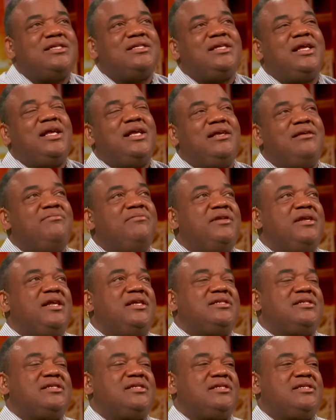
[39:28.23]
say, even
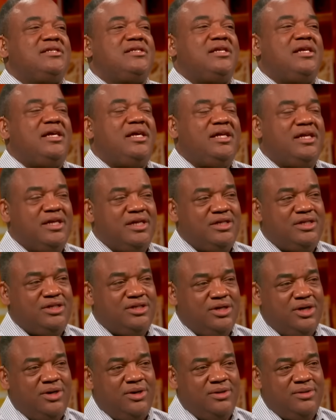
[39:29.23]
as an
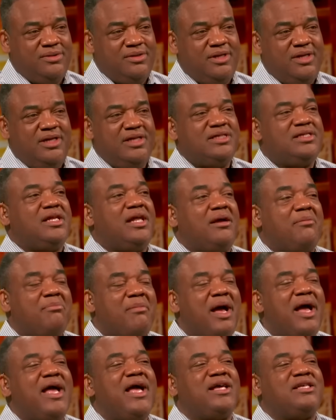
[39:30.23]
adult, it's like
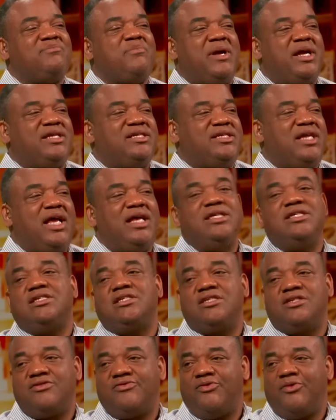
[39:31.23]
my
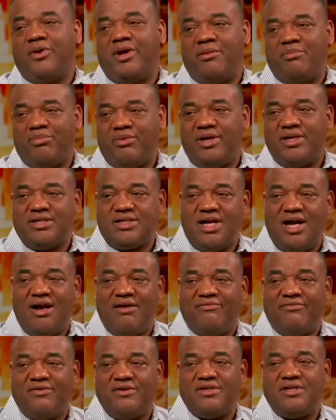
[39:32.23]
expectations for a press
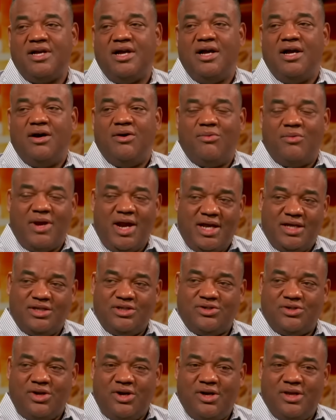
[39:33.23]
conference. When I
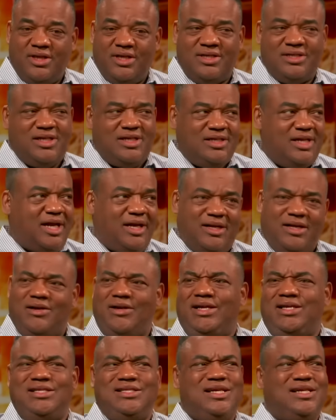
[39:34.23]
saw this, I was like,
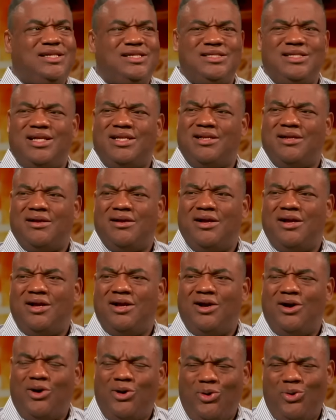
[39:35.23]
he said this at an
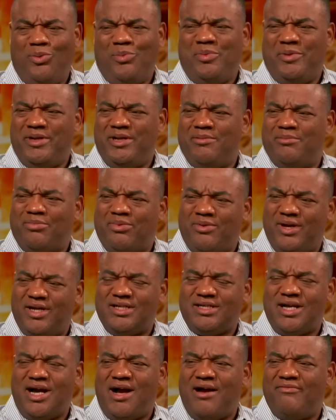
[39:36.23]
opening
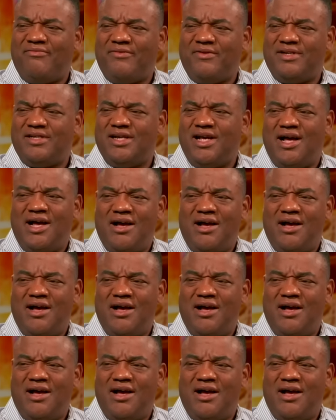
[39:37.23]
press conference?